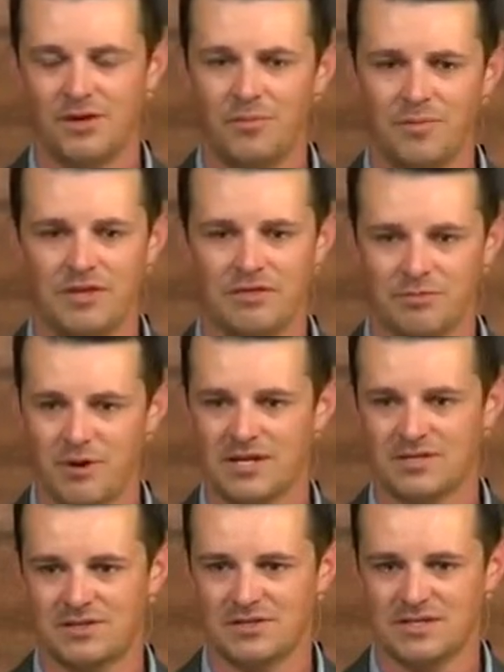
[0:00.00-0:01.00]
Don't be
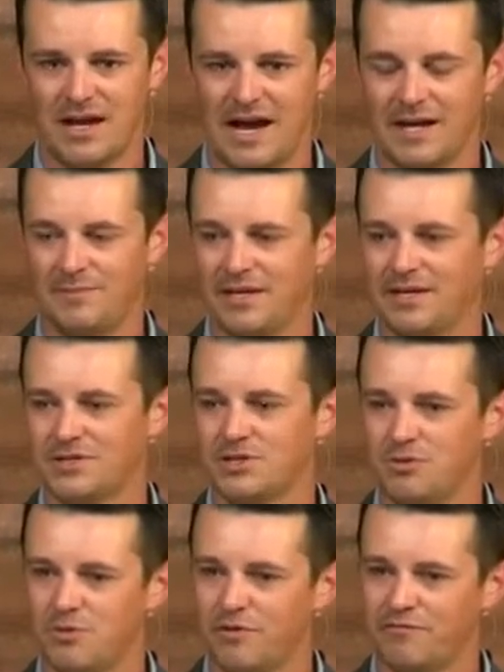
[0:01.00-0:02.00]
thrust aside
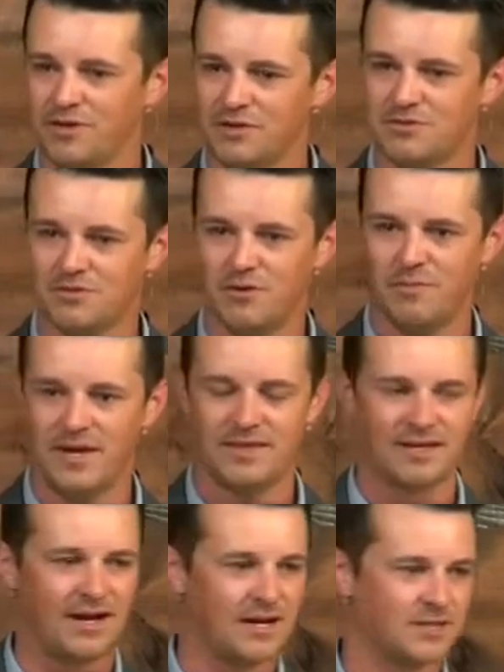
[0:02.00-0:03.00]
because you refuse to obey
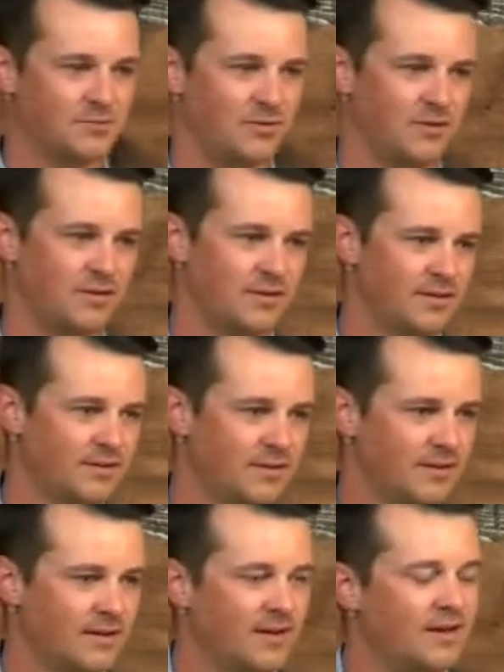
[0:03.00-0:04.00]
the gospel.
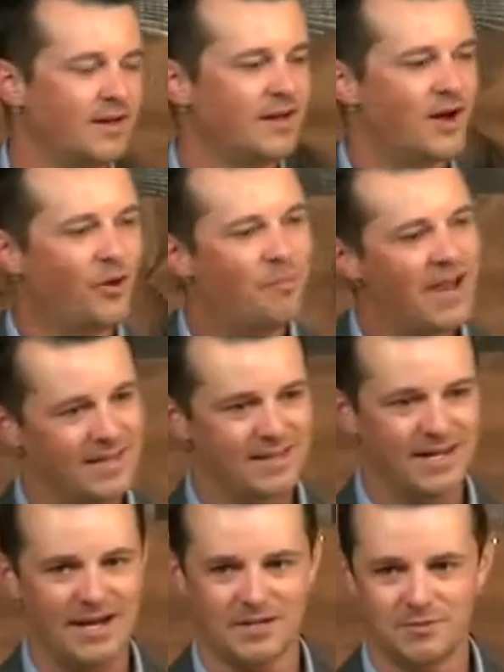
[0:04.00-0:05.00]
Obey
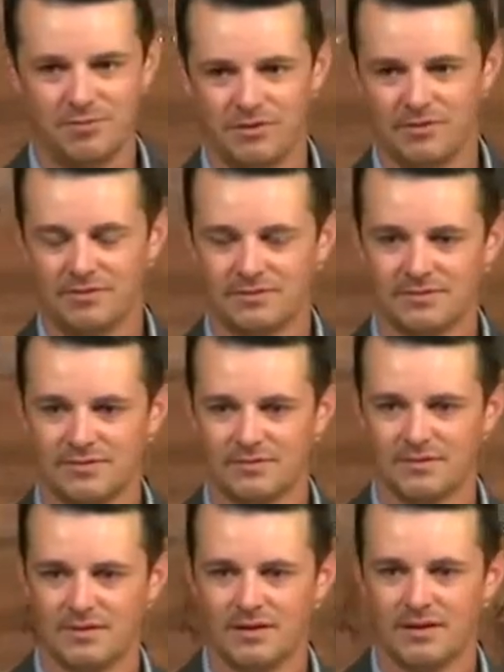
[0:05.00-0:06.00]
the gospel
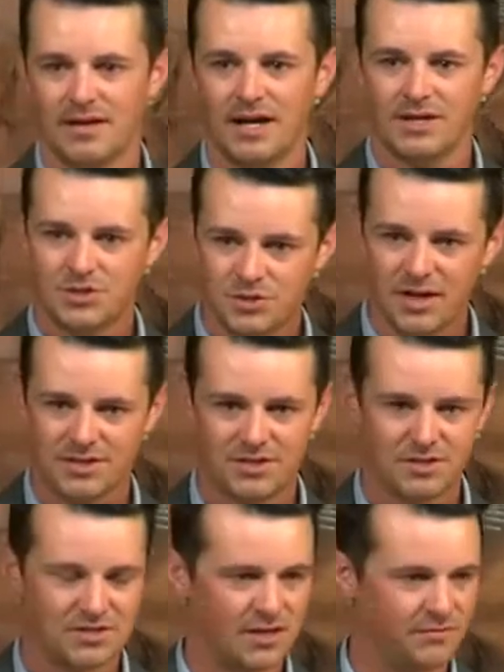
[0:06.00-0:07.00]
and
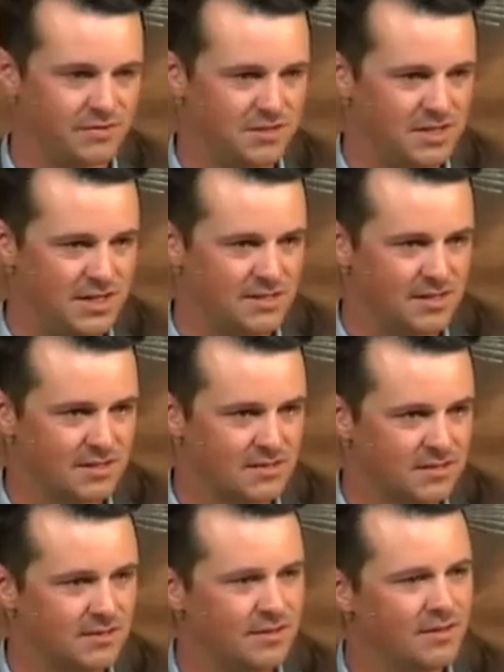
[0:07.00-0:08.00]
trust yourself to
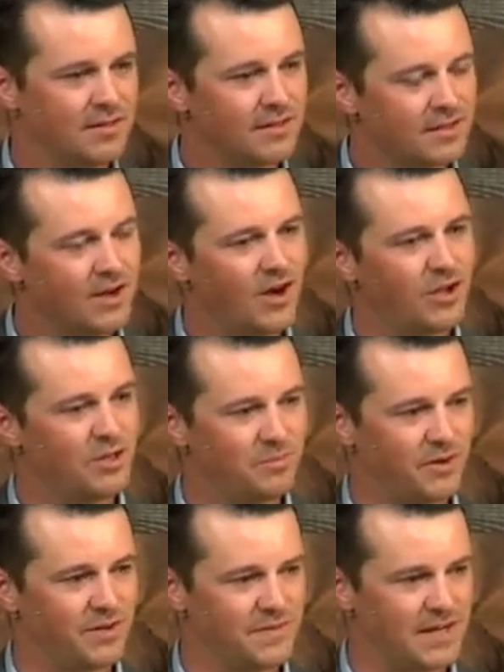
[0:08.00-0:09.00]
Jesus. Call
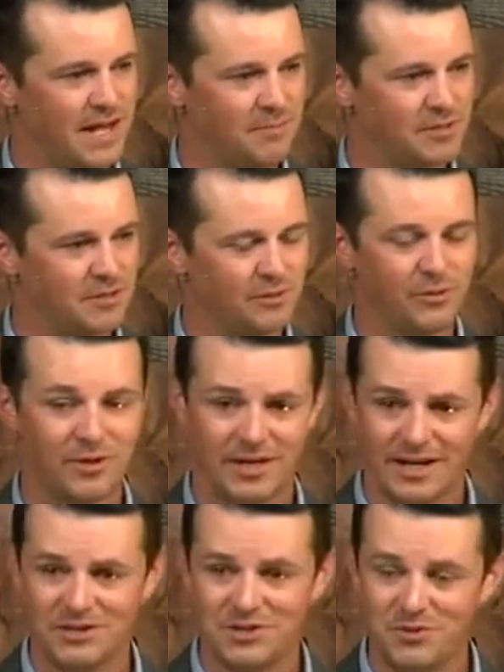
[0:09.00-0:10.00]
upon the name of the
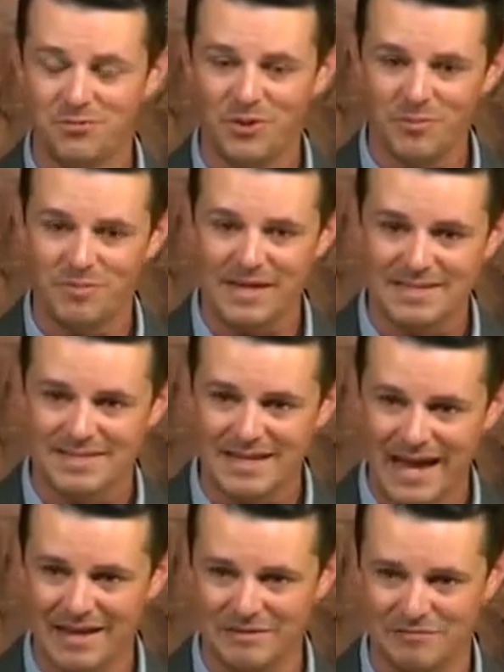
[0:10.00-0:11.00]
Lord and you will be
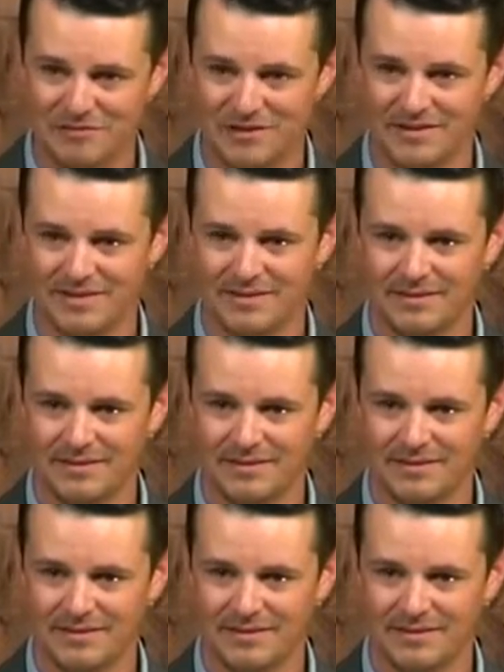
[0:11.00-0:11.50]
saved.